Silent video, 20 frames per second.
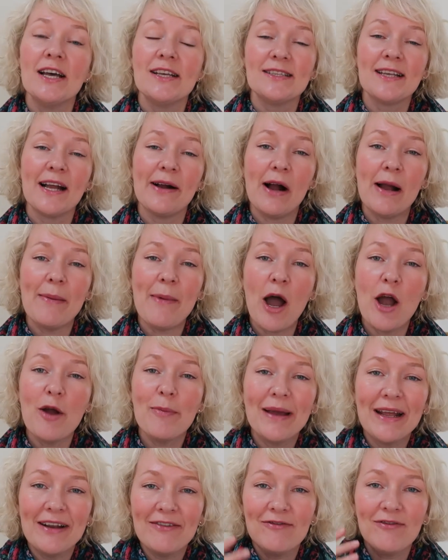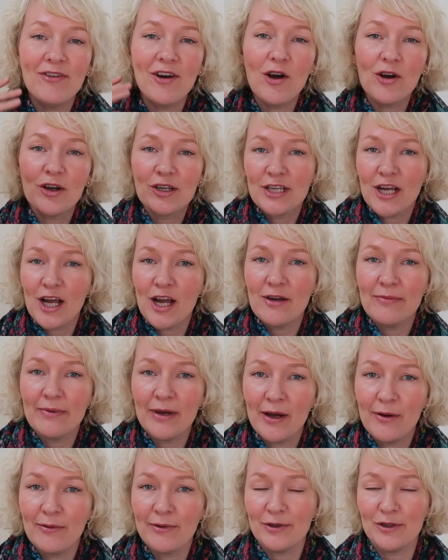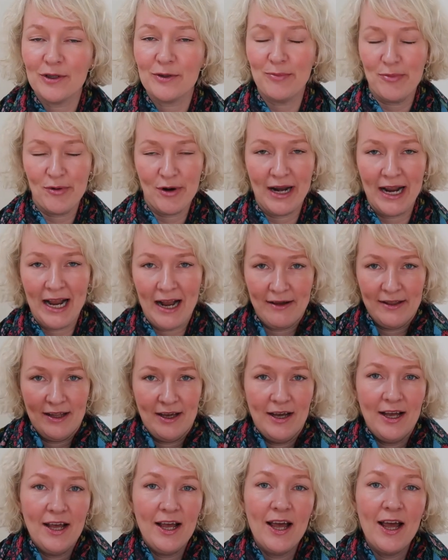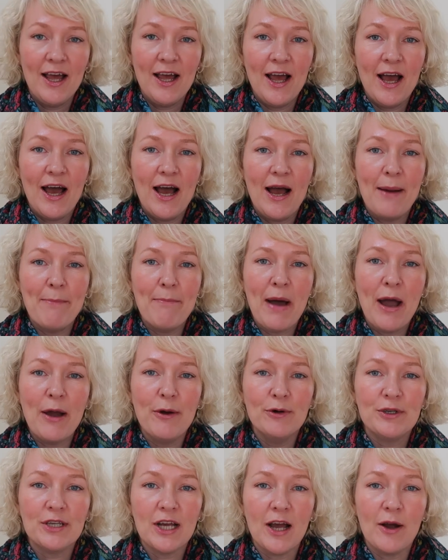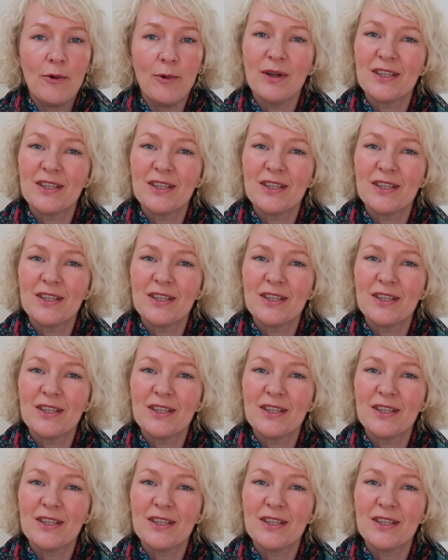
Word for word: So I'm hoping Vlogtober will just bring out that uh, mojo.